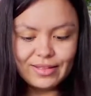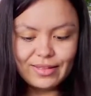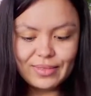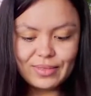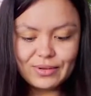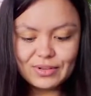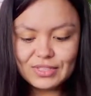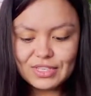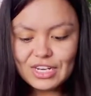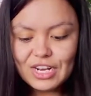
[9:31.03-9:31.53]

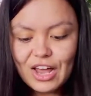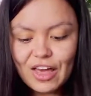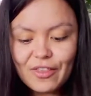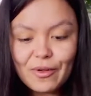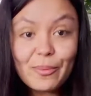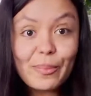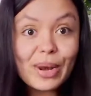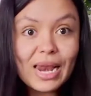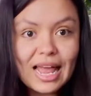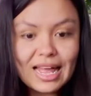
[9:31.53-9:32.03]
There's
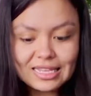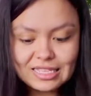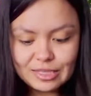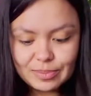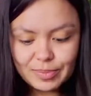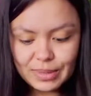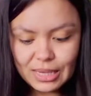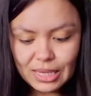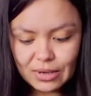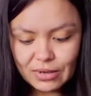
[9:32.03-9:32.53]
another plant
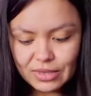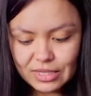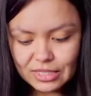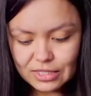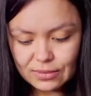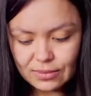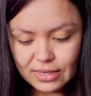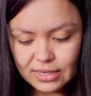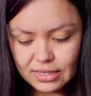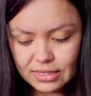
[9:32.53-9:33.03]
below this
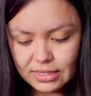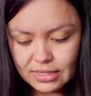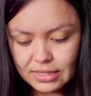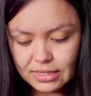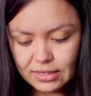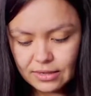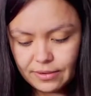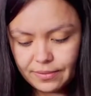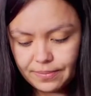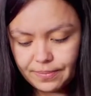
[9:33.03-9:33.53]
one.
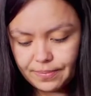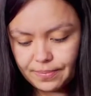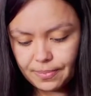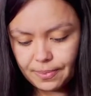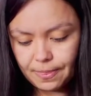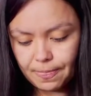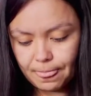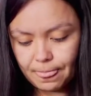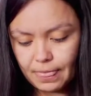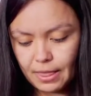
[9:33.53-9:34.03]
So,
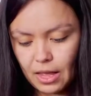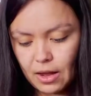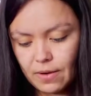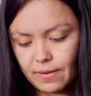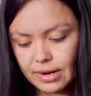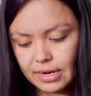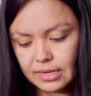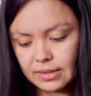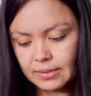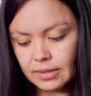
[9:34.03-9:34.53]
all
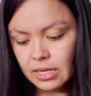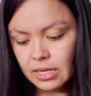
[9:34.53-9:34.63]
right.